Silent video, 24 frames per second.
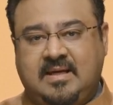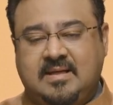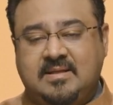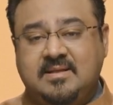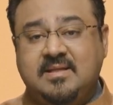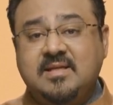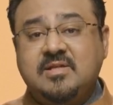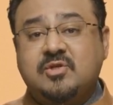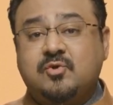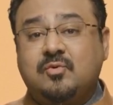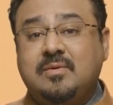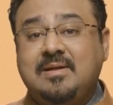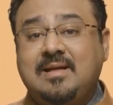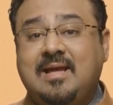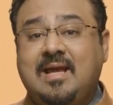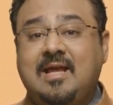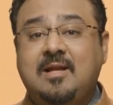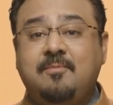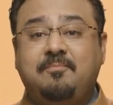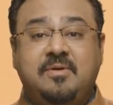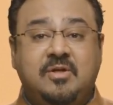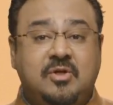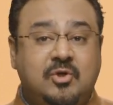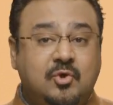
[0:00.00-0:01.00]
This will
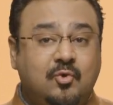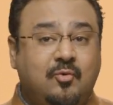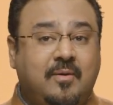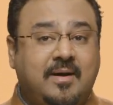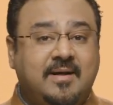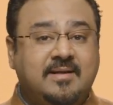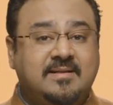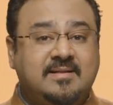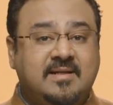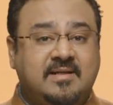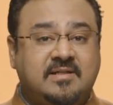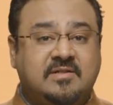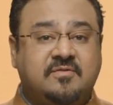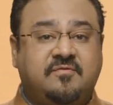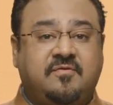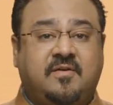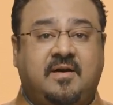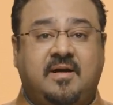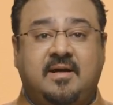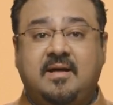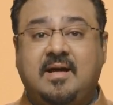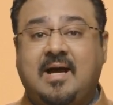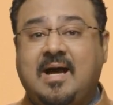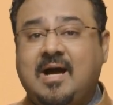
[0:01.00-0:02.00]
help you
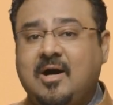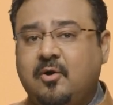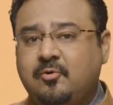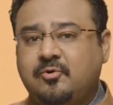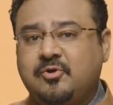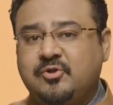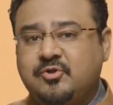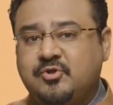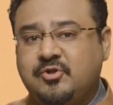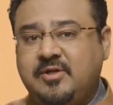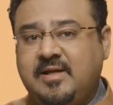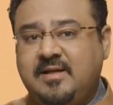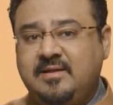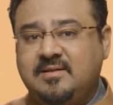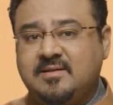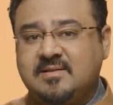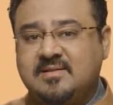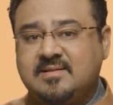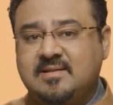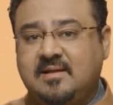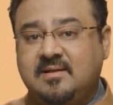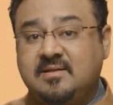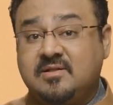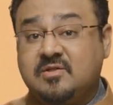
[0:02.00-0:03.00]
identify how to train the
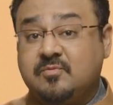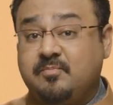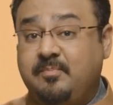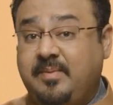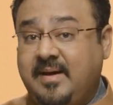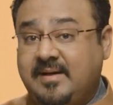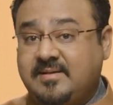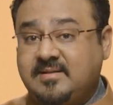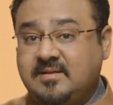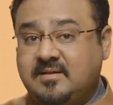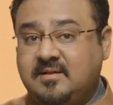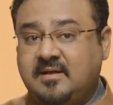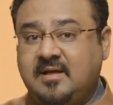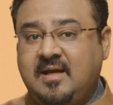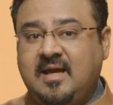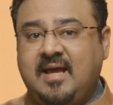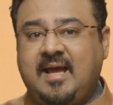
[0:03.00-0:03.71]
sellers better